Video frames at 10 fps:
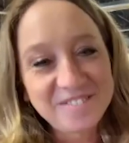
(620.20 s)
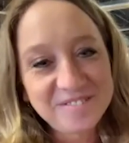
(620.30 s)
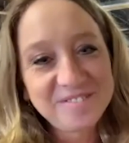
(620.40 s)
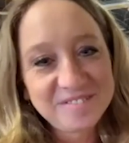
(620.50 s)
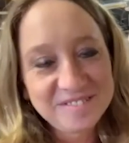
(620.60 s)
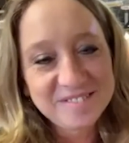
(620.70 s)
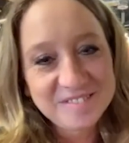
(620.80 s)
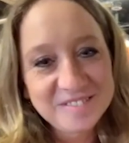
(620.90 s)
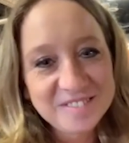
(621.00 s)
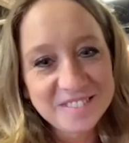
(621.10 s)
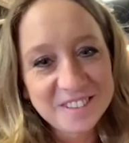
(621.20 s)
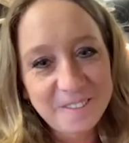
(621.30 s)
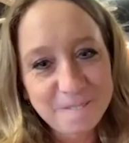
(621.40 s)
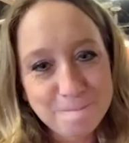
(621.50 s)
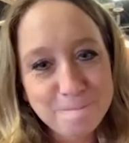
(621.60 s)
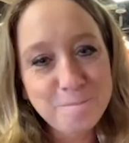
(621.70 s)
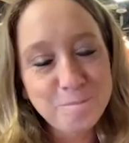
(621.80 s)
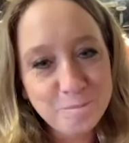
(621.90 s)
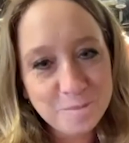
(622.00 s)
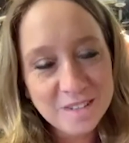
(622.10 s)
So it's like, that's really cool. I love
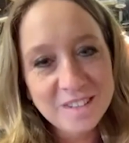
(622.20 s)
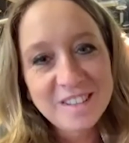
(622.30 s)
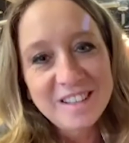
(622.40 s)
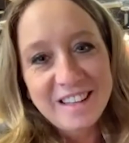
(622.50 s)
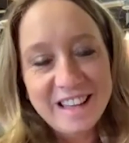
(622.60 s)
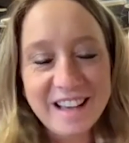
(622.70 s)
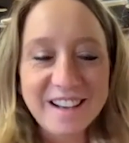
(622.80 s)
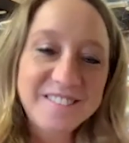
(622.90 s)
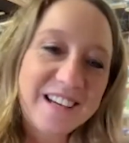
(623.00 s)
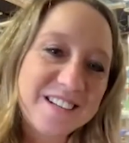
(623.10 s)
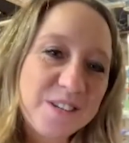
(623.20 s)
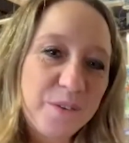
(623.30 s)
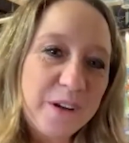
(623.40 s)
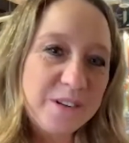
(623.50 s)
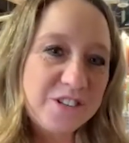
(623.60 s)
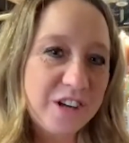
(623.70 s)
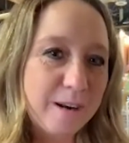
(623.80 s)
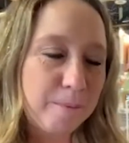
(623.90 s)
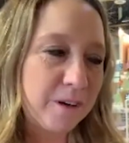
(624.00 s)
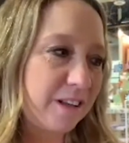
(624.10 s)
that. Yeah. So we always try to
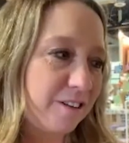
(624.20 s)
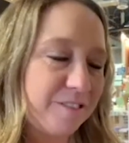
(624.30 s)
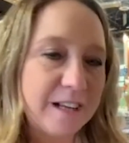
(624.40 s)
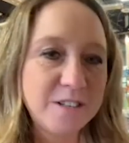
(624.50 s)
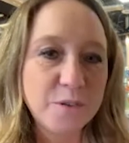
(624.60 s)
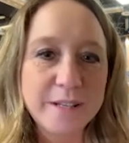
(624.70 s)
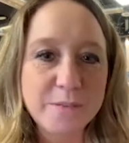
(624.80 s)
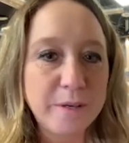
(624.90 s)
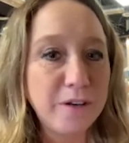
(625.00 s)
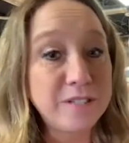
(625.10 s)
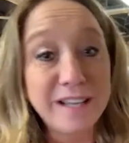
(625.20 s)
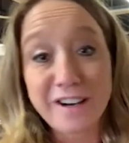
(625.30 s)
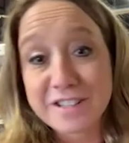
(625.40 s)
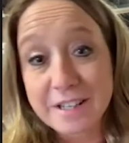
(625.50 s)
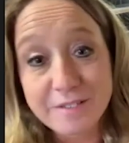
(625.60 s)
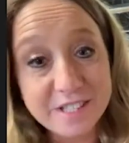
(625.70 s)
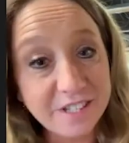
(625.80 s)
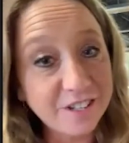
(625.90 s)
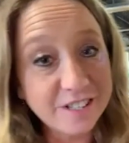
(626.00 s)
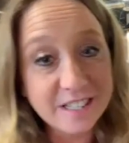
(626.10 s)
put a little fun twist. We don't take ourselves
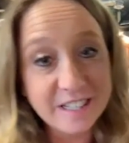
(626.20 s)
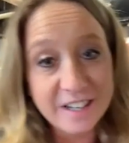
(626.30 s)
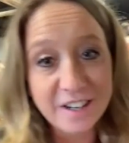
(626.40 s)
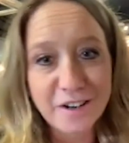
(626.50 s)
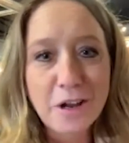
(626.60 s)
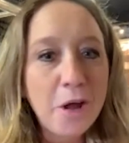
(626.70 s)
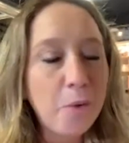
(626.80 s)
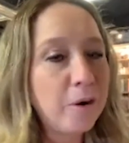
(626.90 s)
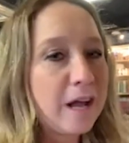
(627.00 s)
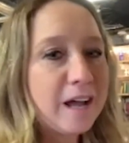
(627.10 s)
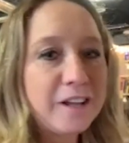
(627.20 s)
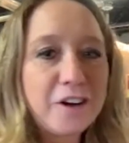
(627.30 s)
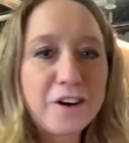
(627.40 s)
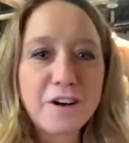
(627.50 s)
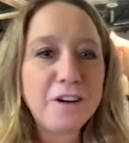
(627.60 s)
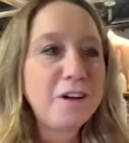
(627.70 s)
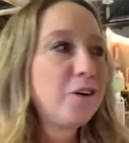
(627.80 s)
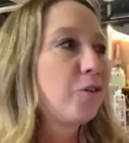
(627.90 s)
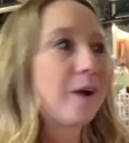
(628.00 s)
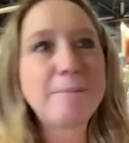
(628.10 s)
seriously here. We're not your
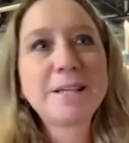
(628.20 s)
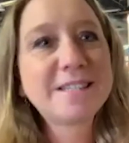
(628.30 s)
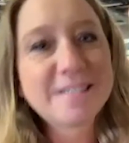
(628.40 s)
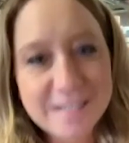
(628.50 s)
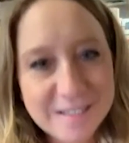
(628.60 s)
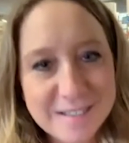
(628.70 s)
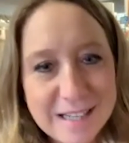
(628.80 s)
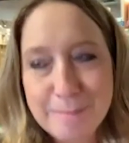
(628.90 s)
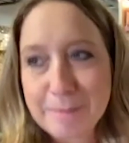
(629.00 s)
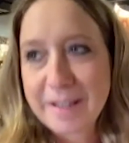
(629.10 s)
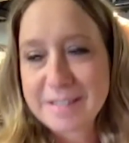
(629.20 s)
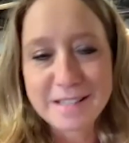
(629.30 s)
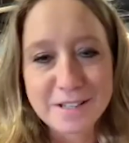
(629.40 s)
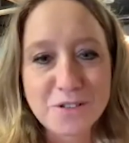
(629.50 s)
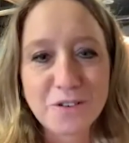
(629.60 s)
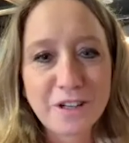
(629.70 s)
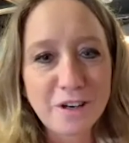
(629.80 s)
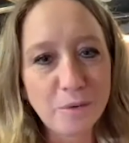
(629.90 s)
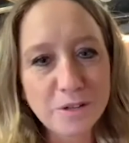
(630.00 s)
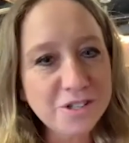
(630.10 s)
grandma's type of antique store. You
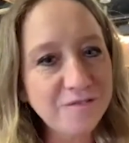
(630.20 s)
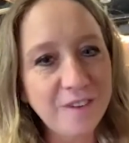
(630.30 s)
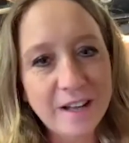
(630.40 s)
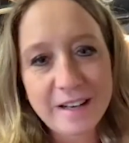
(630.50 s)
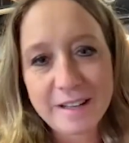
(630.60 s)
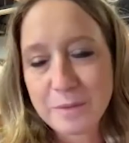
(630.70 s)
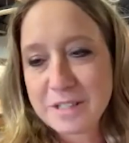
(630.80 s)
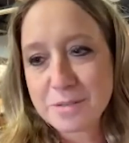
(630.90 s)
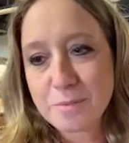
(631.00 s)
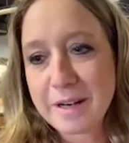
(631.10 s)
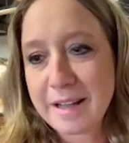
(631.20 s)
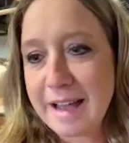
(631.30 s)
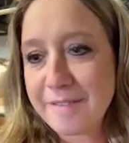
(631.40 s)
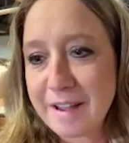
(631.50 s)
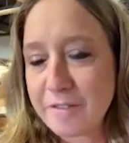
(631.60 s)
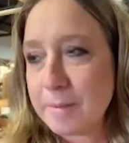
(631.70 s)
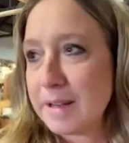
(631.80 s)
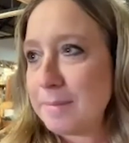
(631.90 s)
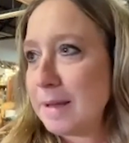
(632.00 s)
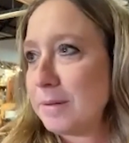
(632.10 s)
know, we're just fun, and we just want to have
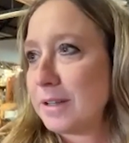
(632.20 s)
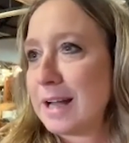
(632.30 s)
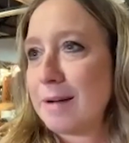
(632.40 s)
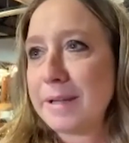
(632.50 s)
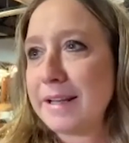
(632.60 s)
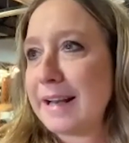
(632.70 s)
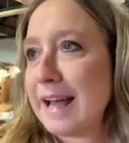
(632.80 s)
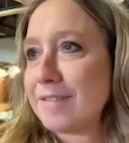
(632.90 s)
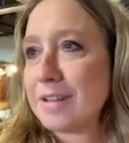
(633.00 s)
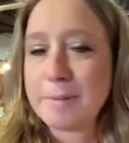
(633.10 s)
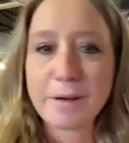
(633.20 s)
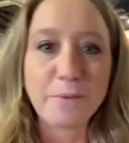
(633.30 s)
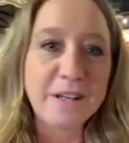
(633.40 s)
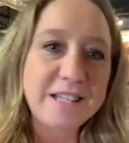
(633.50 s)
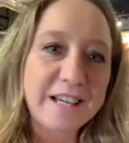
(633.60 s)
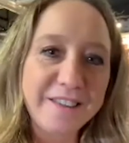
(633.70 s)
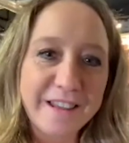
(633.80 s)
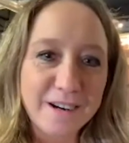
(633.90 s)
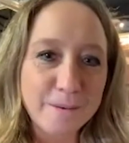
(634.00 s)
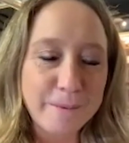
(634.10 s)
everybody be able to come in and have a little bit of retail
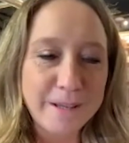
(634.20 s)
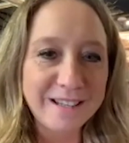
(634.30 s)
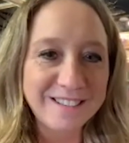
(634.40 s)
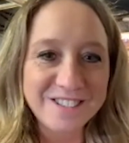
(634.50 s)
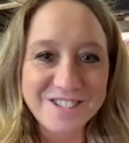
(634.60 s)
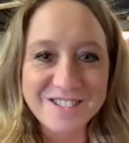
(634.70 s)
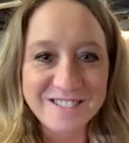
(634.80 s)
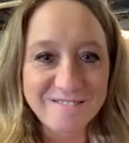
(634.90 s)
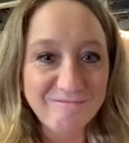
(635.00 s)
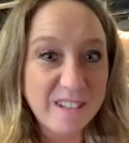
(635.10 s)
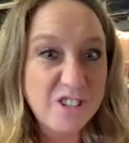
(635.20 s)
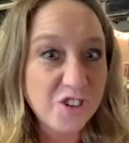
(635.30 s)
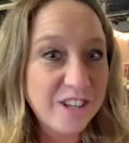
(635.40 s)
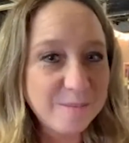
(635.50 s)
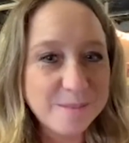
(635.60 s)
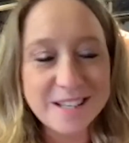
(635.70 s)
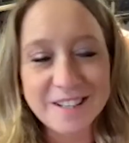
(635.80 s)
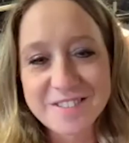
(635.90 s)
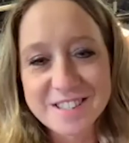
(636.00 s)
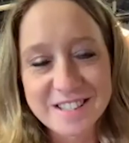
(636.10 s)
therapy and just enjoy
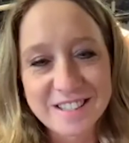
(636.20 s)
themselves.